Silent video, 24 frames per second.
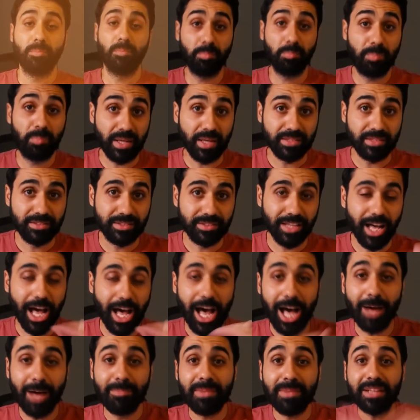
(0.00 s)
But
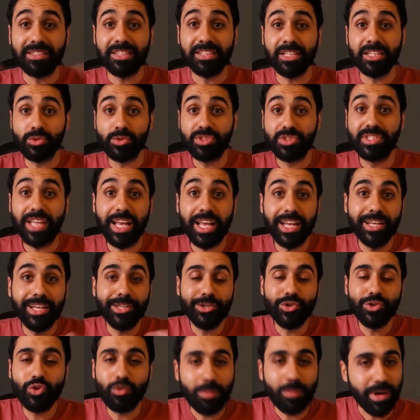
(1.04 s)
I'm not here to sell
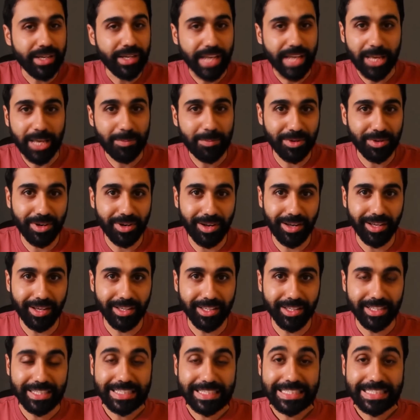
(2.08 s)
you my API.